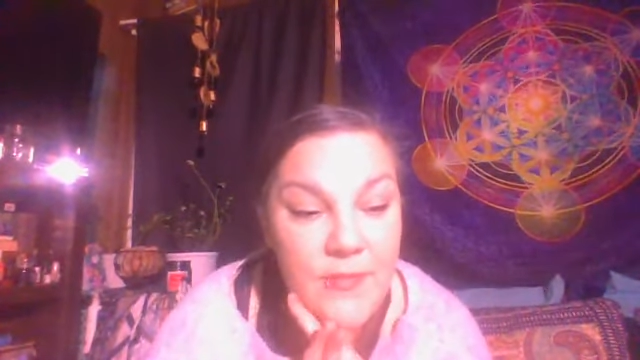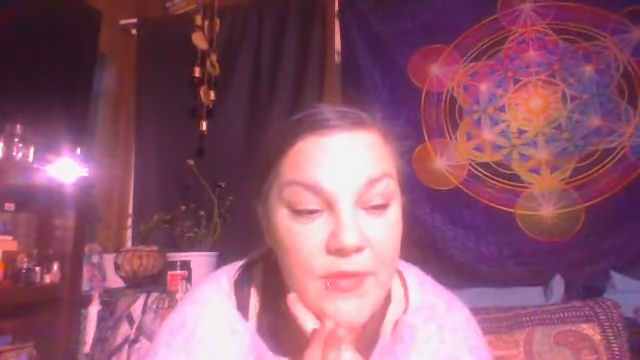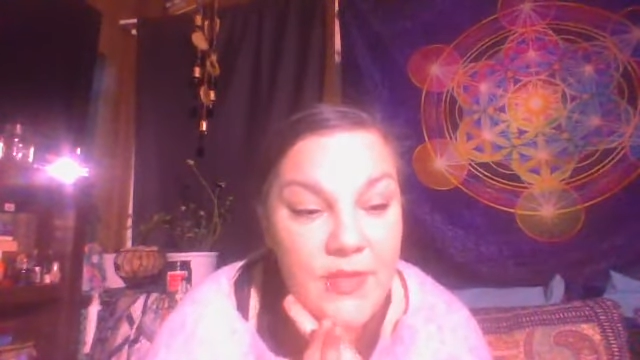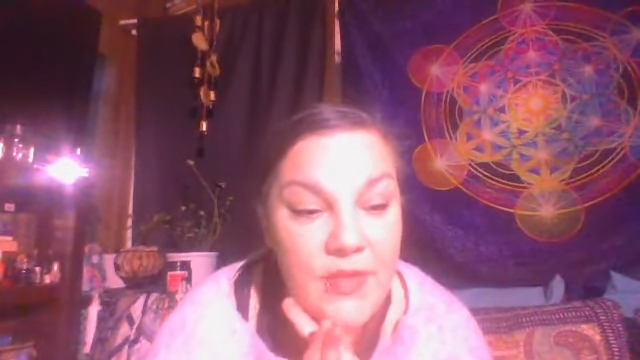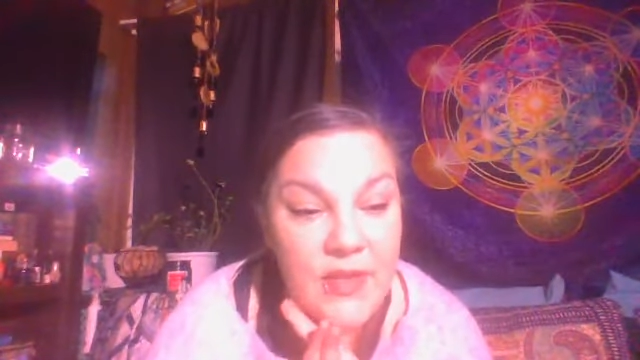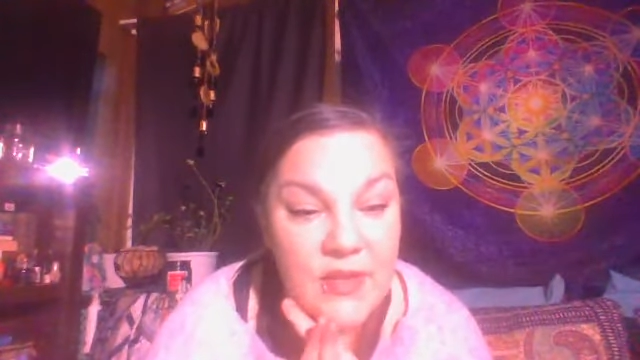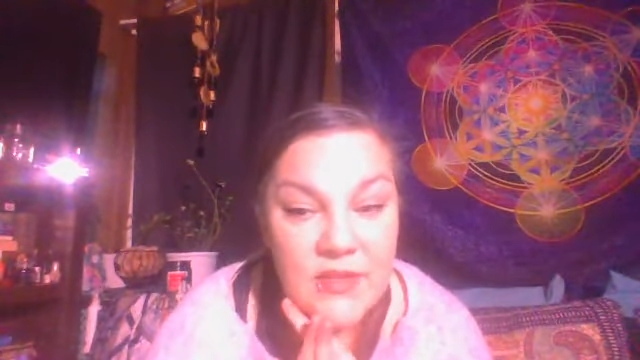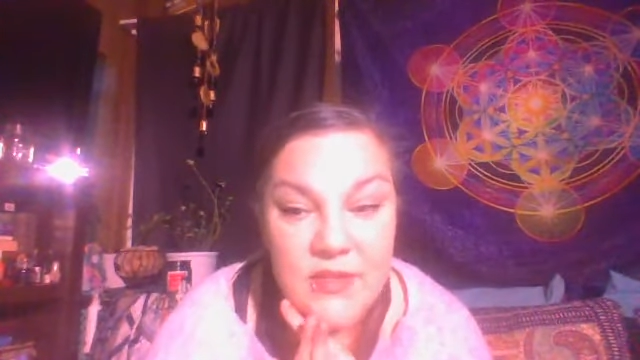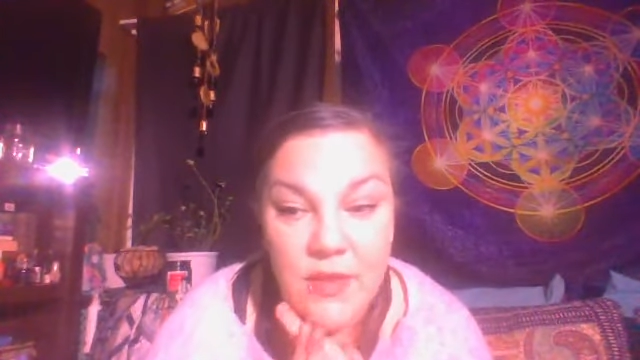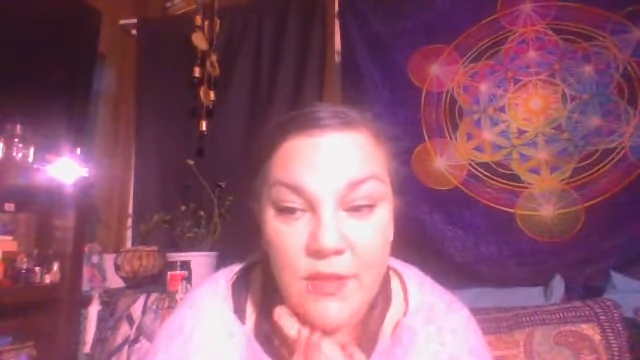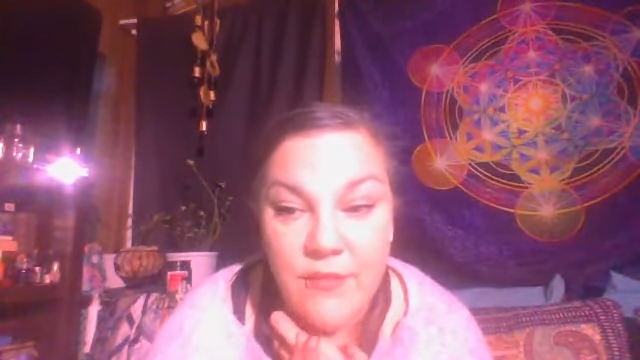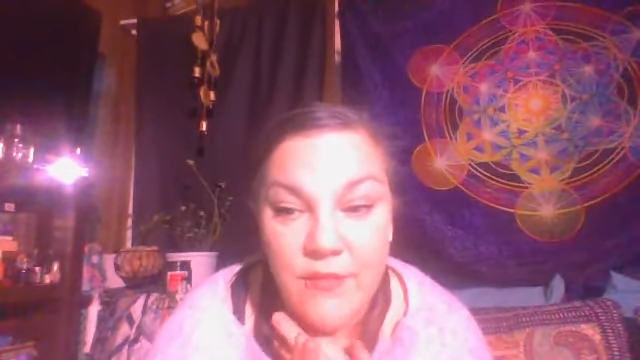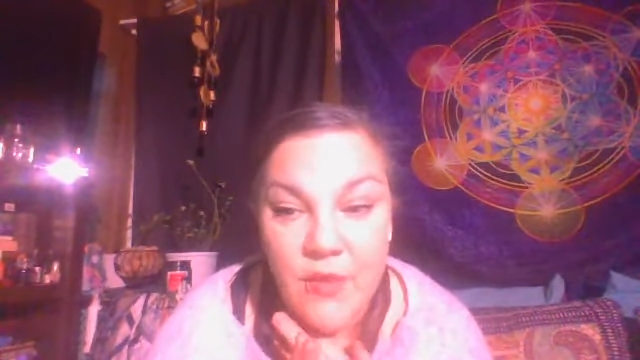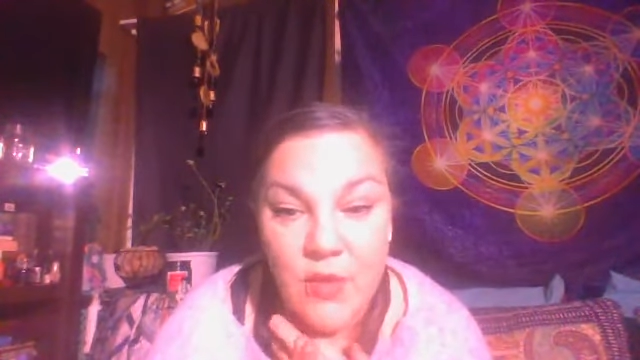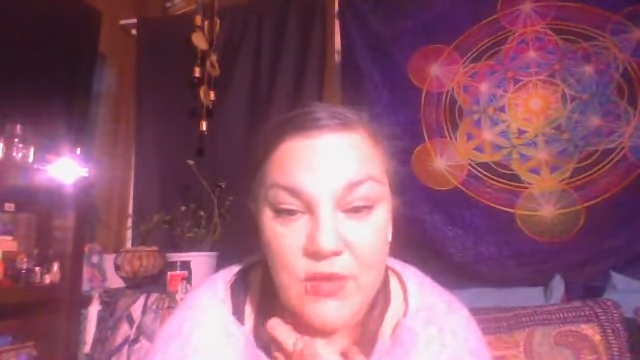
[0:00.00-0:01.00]
these
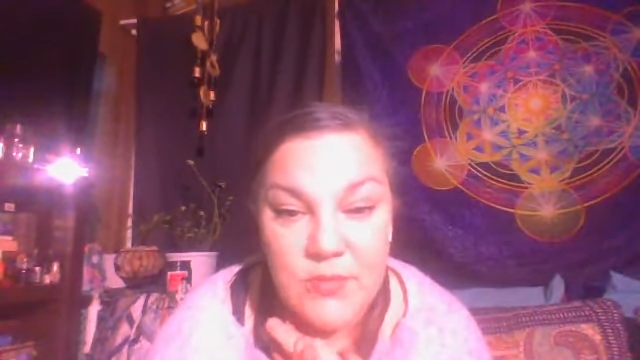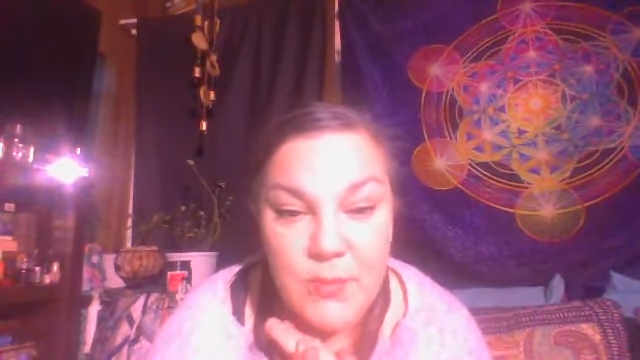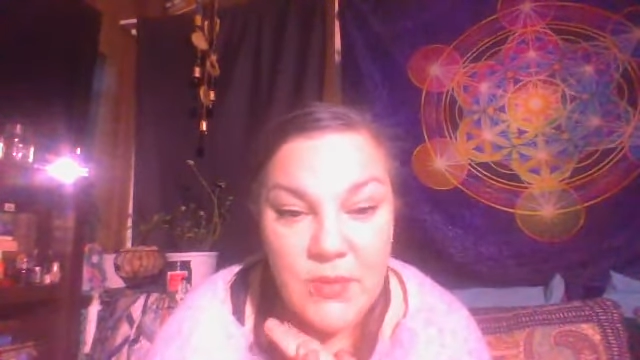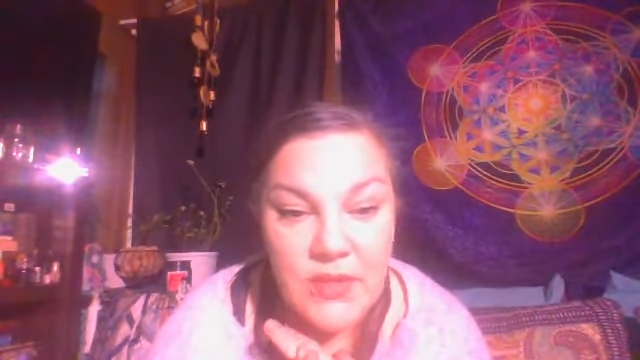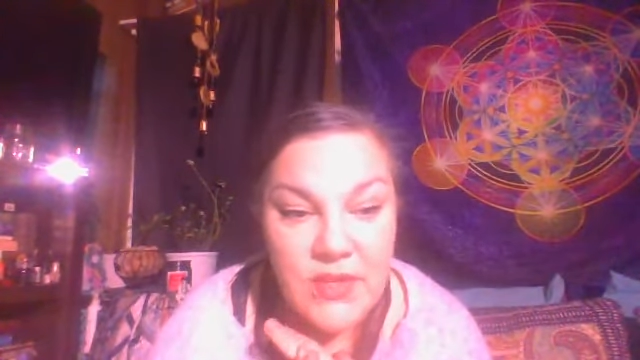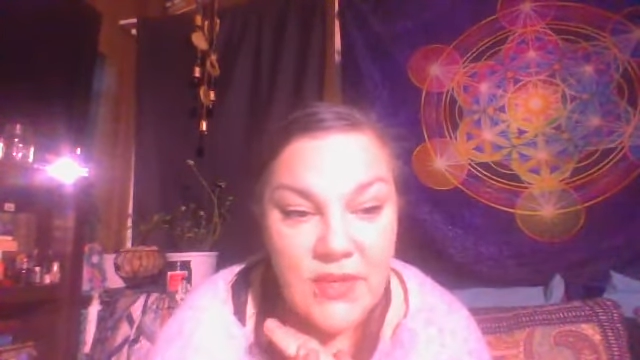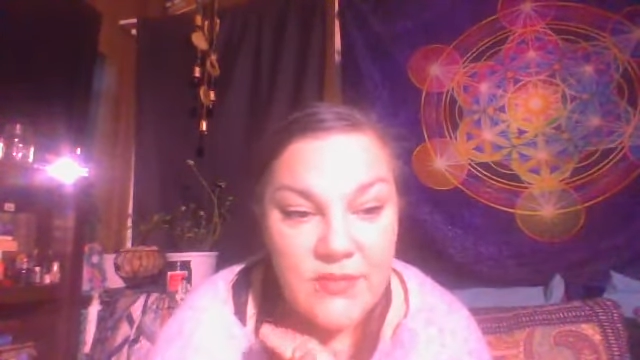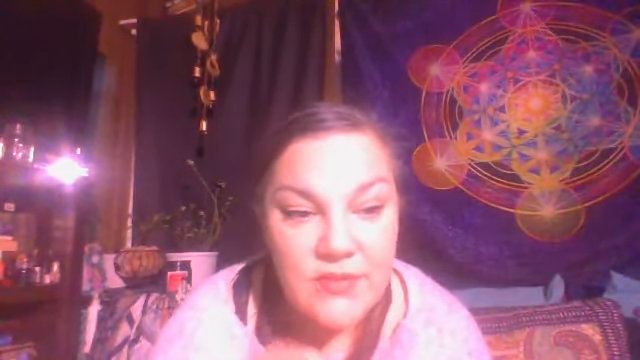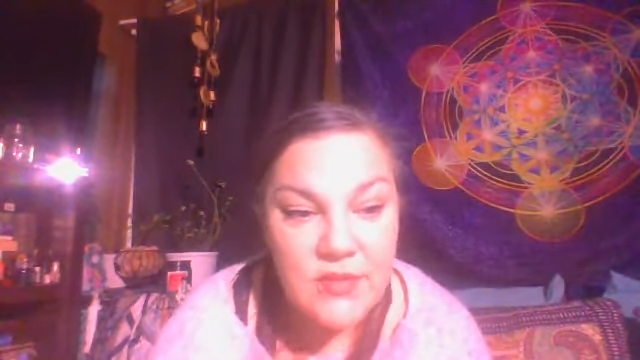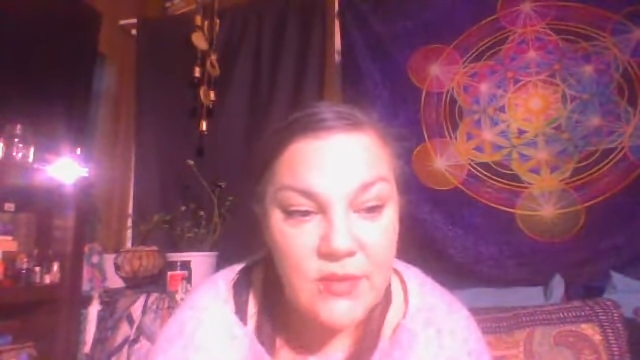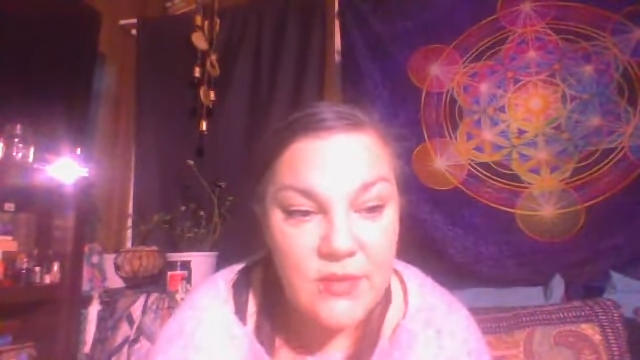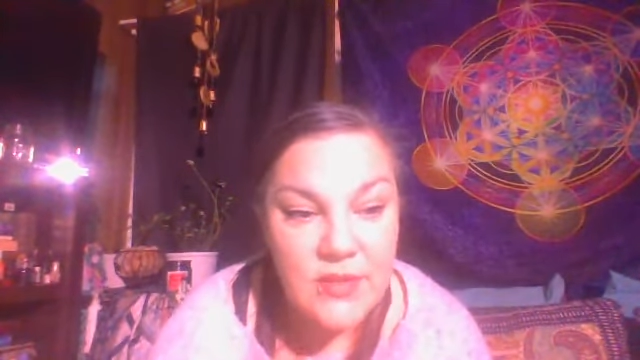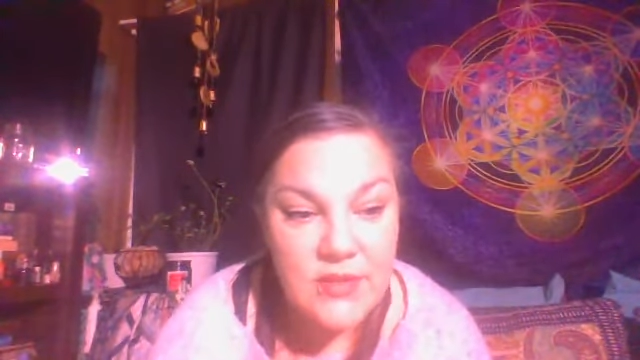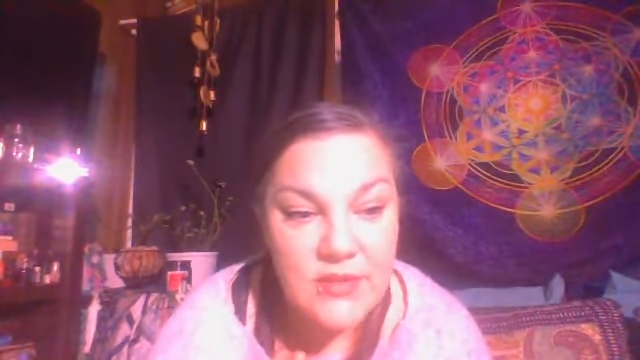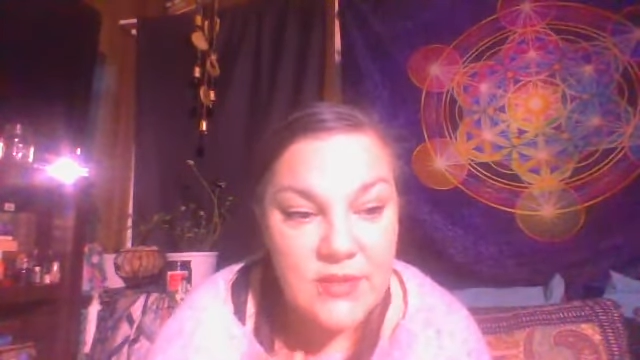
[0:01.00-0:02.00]
false beliefs
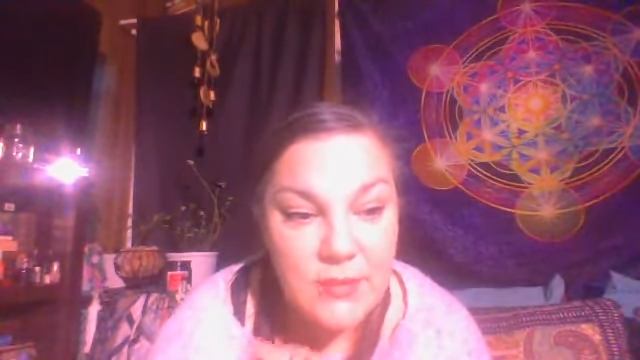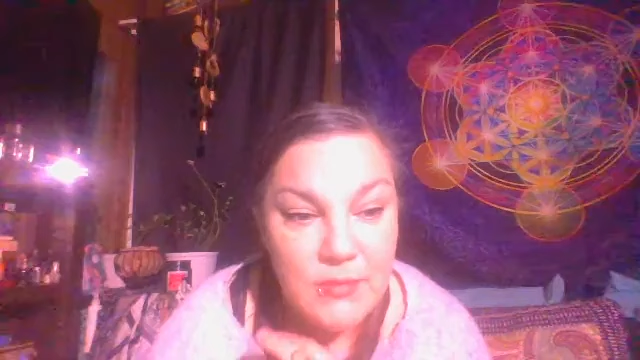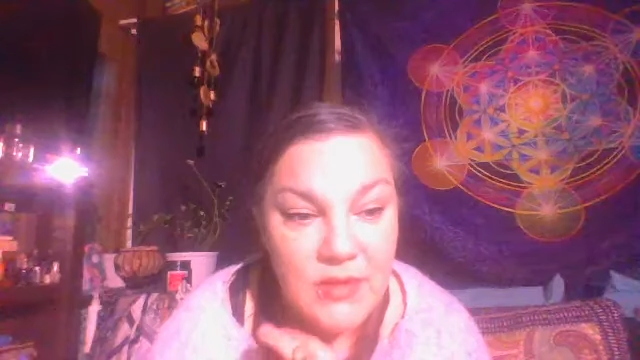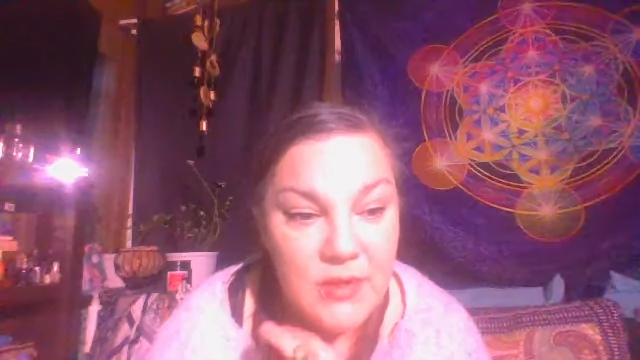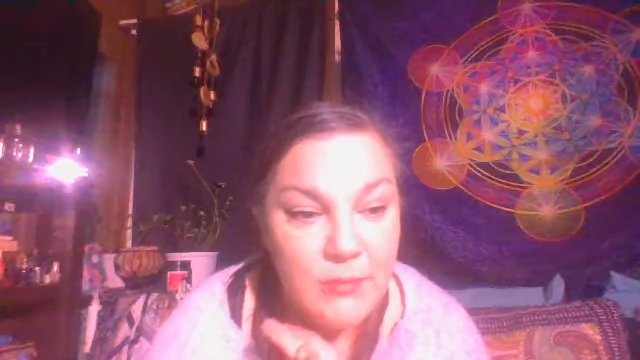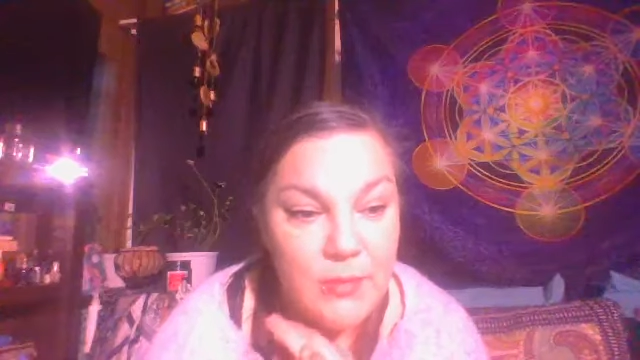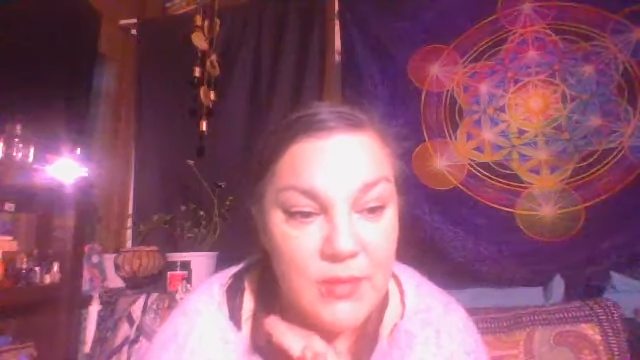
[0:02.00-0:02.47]
or these limiting